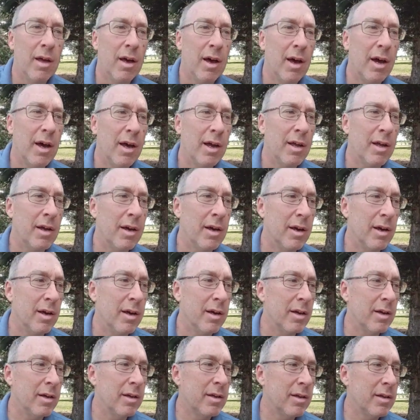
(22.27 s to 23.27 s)

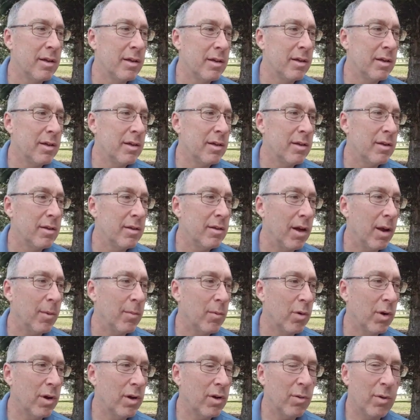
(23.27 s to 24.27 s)
I I'm
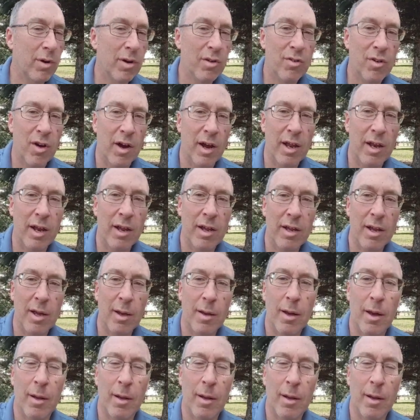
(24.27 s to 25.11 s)
going to Regina.